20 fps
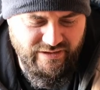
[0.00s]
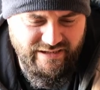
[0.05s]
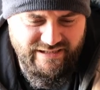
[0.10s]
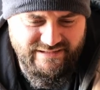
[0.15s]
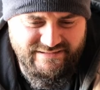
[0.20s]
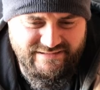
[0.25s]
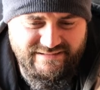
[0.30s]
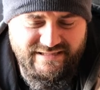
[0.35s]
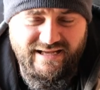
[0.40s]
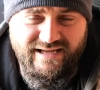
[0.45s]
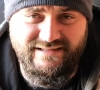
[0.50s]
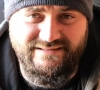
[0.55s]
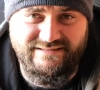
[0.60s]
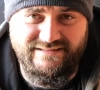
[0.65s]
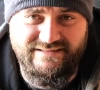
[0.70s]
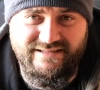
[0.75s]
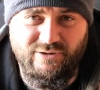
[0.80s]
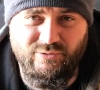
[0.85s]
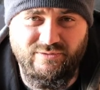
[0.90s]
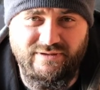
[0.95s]
you get
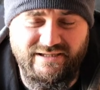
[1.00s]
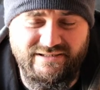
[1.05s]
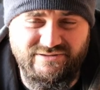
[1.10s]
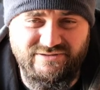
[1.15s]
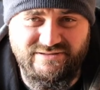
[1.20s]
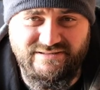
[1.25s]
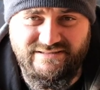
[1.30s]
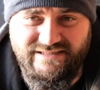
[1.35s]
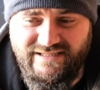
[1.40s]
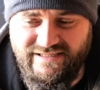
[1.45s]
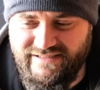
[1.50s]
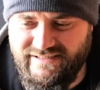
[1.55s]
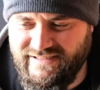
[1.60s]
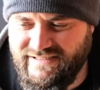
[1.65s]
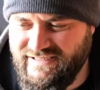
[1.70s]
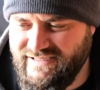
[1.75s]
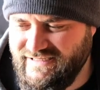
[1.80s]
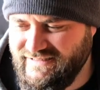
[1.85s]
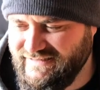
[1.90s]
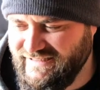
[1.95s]
started, I would like to say
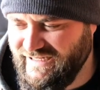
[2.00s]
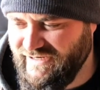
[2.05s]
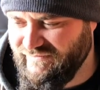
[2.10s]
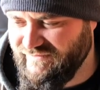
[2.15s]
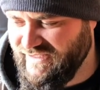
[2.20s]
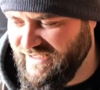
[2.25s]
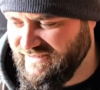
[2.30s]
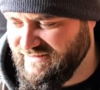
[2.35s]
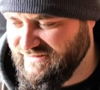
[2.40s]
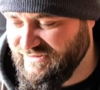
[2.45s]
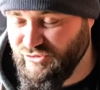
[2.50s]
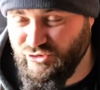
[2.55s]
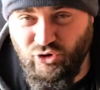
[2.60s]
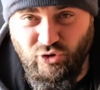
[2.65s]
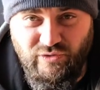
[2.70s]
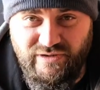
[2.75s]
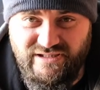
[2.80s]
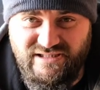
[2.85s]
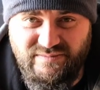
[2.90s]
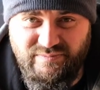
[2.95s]
that I've got
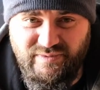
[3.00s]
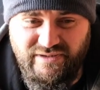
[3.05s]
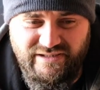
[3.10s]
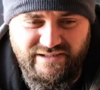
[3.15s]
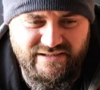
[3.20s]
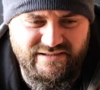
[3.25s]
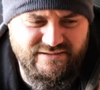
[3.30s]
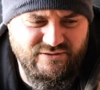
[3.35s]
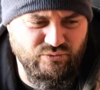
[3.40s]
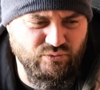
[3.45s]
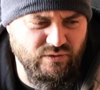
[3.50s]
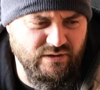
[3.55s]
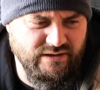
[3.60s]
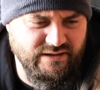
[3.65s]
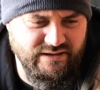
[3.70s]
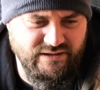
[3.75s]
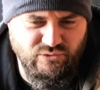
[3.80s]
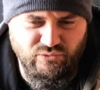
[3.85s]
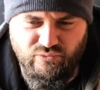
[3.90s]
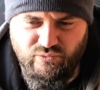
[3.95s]
no experience
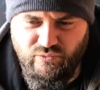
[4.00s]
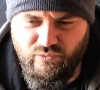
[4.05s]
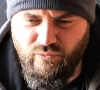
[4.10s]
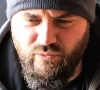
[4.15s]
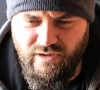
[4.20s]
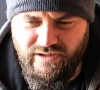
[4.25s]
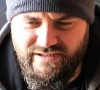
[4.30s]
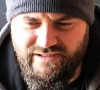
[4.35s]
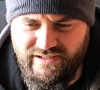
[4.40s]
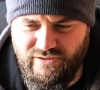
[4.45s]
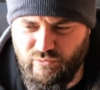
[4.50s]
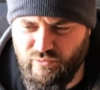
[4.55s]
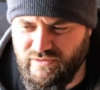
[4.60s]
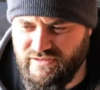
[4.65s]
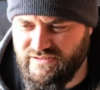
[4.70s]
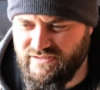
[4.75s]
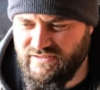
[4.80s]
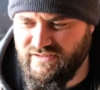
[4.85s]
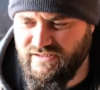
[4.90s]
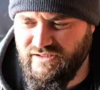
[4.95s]
working
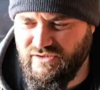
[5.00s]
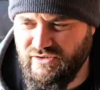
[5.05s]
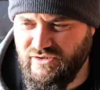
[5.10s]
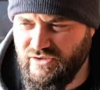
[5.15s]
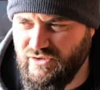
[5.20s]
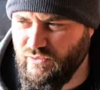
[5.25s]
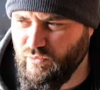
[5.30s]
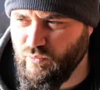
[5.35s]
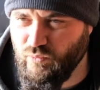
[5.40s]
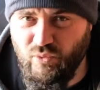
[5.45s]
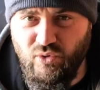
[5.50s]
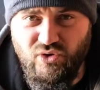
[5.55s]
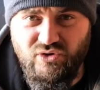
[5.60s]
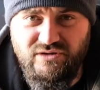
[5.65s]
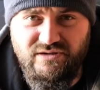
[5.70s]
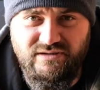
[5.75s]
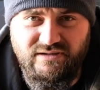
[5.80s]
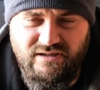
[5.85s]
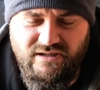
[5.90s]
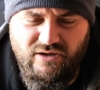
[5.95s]
with
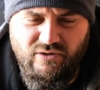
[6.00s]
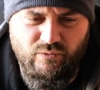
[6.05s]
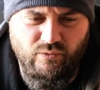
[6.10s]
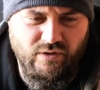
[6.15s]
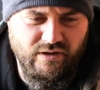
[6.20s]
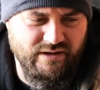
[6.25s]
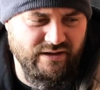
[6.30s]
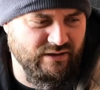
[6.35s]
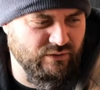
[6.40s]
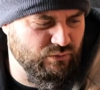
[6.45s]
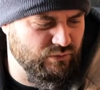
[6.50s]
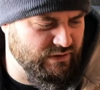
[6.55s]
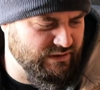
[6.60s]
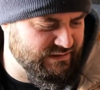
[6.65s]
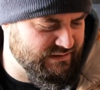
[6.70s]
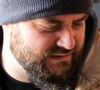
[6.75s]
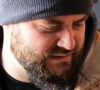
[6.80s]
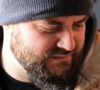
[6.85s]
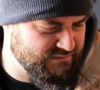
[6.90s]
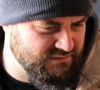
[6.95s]
wood, working
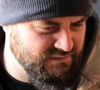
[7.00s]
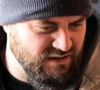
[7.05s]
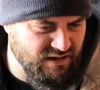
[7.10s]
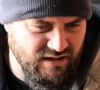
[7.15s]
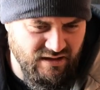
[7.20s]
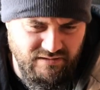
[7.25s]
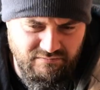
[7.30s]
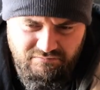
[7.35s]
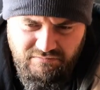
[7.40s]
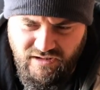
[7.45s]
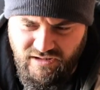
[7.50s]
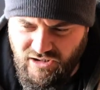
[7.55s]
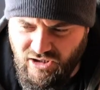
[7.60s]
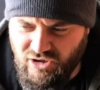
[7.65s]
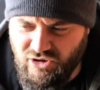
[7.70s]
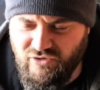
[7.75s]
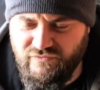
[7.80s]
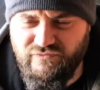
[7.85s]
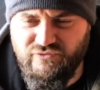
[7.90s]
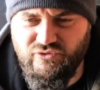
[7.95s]
with a
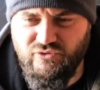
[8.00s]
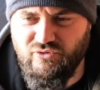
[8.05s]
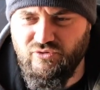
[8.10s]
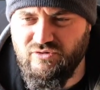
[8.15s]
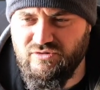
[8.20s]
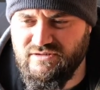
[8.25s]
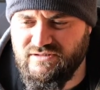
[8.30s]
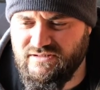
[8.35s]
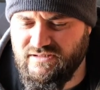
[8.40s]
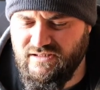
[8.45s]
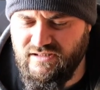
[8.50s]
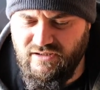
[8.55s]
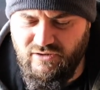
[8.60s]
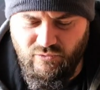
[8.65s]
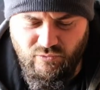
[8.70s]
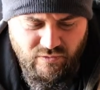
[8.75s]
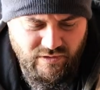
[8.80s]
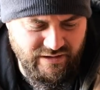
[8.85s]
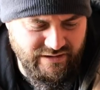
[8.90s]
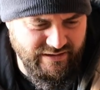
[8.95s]
lot of tools,
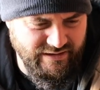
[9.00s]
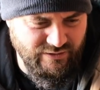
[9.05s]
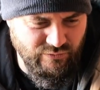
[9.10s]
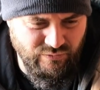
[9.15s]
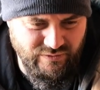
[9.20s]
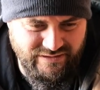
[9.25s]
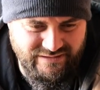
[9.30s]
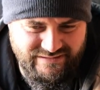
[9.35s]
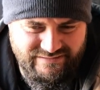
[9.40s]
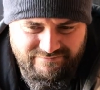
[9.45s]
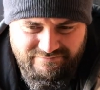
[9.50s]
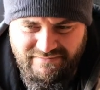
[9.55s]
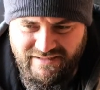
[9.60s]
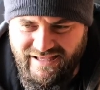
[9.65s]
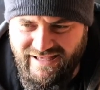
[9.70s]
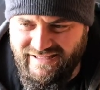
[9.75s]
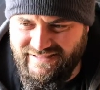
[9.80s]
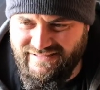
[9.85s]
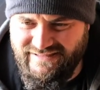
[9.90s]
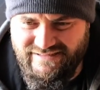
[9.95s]
working with
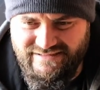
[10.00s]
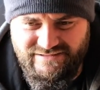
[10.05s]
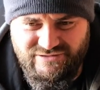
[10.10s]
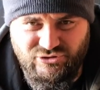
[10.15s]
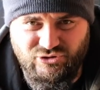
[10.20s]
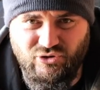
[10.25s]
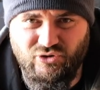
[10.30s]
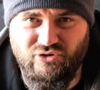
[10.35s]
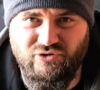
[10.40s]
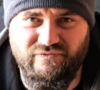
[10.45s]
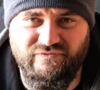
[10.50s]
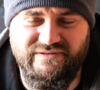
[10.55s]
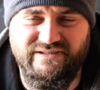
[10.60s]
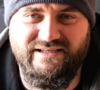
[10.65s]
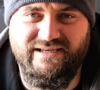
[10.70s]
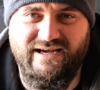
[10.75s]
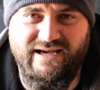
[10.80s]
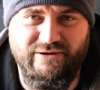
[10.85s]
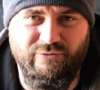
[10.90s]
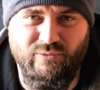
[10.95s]
any sort of
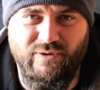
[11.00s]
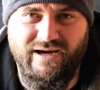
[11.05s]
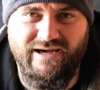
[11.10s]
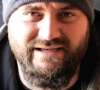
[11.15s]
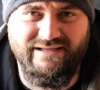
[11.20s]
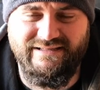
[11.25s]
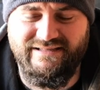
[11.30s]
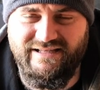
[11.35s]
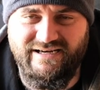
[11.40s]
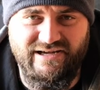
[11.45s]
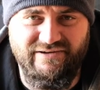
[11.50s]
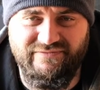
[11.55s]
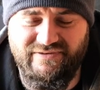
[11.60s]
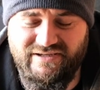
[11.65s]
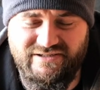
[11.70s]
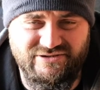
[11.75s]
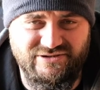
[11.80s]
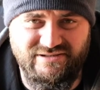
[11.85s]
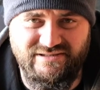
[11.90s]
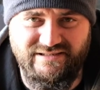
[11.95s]
DIY that I've
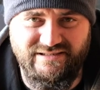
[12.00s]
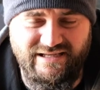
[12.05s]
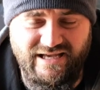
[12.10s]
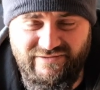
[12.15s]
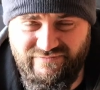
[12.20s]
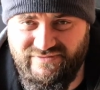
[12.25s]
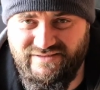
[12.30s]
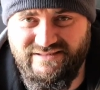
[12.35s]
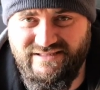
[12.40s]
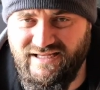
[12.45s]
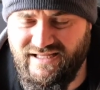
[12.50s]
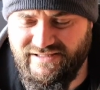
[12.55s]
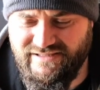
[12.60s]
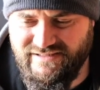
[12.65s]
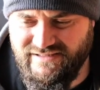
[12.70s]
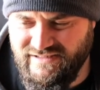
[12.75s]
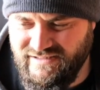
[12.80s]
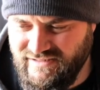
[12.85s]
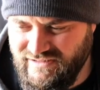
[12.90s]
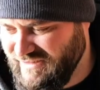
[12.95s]
actually ever
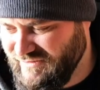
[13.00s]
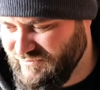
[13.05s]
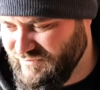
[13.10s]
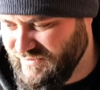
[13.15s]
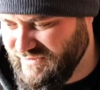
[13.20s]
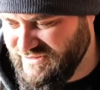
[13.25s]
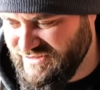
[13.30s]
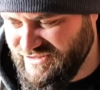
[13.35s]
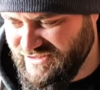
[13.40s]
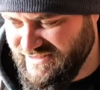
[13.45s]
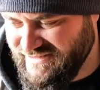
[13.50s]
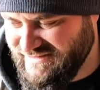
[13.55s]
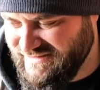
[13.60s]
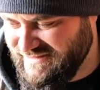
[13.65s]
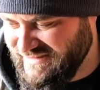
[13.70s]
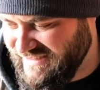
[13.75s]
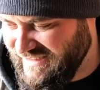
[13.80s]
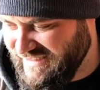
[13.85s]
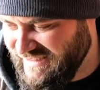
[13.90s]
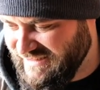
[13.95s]
done. It was
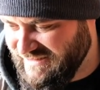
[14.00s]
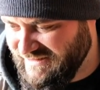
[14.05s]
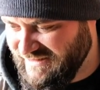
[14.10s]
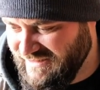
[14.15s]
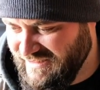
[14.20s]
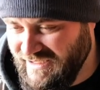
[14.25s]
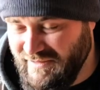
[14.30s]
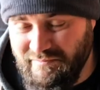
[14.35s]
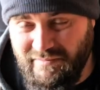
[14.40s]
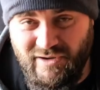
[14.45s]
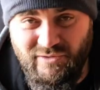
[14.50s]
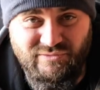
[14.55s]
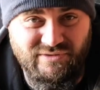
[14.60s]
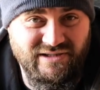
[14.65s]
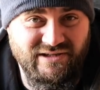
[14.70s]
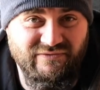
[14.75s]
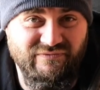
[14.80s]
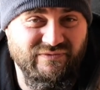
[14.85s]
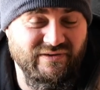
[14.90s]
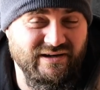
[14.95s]
just
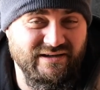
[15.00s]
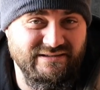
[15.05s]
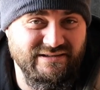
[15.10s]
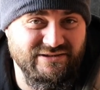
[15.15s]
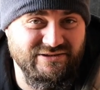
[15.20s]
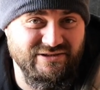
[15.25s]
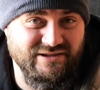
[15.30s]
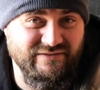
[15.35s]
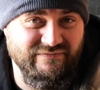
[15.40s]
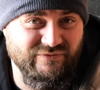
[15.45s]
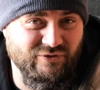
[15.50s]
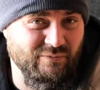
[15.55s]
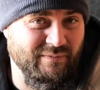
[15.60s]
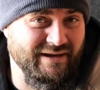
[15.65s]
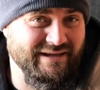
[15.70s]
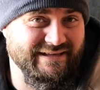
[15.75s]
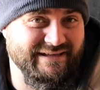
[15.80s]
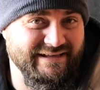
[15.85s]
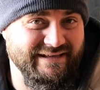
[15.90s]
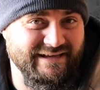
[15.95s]
mounting furniture from
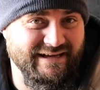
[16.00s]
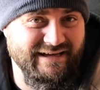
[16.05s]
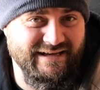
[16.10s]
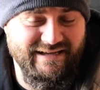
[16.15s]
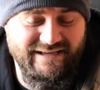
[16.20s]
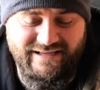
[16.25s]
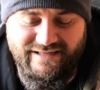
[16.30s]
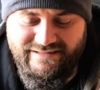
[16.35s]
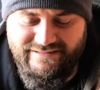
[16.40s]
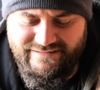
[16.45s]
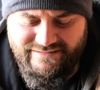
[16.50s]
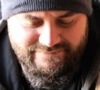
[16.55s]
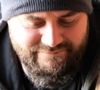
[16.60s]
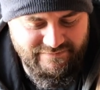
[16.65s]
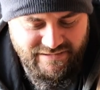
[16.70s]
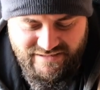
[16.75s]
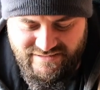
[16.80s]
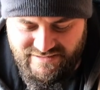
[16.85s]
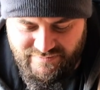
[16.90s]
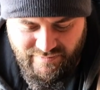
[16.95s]
IKEA, and
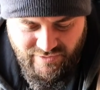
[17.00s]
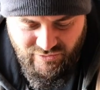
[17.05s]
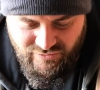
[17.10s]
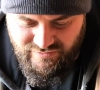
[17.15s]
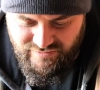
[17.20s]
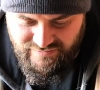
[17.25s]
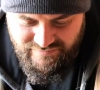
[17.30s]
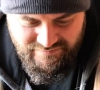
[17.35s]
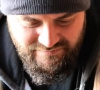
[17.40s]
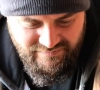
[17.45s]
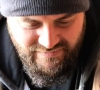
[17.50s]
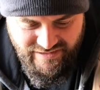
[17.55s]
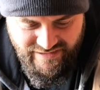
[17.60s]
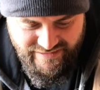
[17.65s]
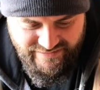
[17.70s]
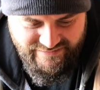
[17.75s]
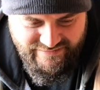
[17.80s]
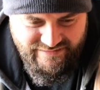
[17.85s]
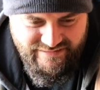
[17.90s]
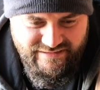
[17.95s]
that's about
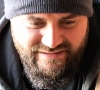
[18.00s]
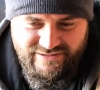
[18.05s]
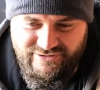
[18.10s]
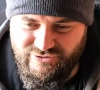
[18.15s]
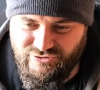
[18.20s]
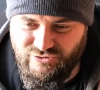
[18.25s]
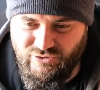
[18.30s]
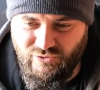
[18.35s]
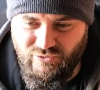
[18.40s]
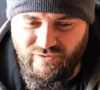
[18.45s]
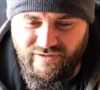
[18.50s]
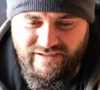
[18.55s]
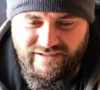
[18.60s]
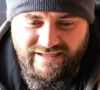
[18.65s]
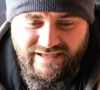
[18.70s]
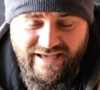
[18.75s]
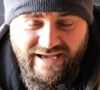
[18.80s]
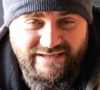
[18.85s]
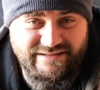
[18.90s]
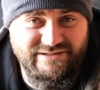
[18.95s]
it. So
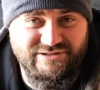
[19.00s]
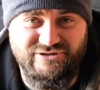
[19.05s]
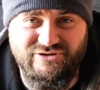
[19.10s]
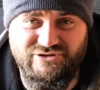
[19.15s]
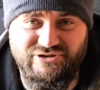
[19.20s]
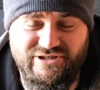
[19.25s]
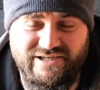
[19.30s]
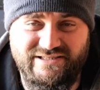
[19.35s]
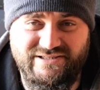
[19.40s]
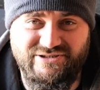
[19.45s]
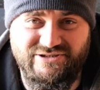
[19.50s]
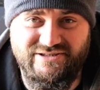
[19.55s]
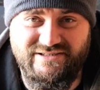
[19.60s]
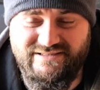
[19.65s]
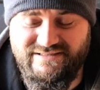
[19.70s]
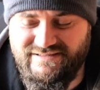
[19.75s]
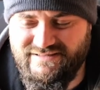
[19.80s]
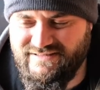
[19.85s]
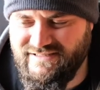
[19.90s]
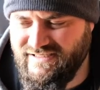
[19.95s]
any
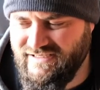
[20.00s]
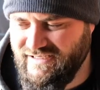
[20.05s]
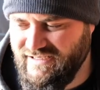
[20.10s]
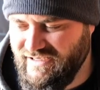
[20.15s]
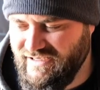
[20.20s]
suggestions